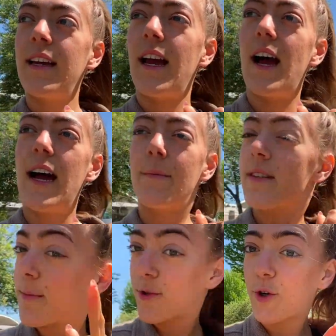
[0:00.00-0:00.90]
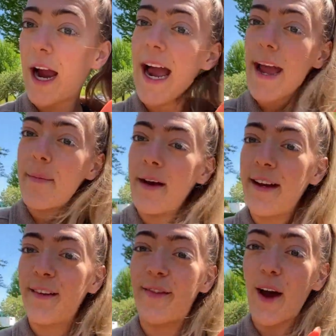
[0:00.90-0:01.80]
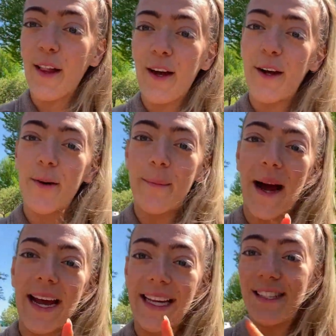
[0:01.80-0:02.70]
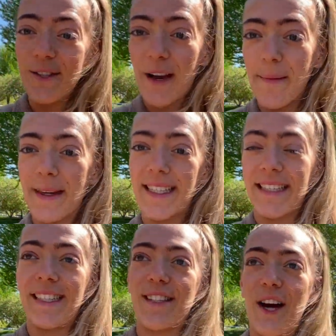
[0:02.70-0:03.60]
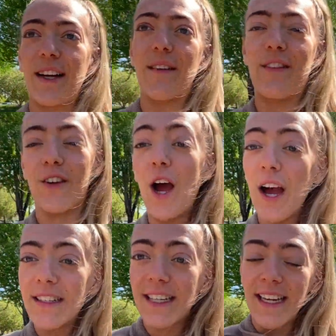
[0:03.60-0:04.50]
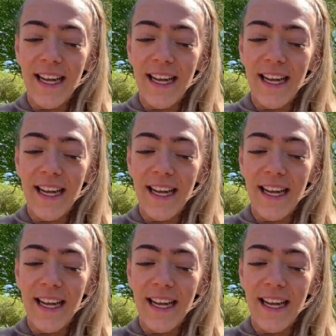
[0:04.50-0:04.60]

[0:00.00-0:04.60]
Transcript: Um, subscribe, follow my Instagram at Dusty Sock if you're not,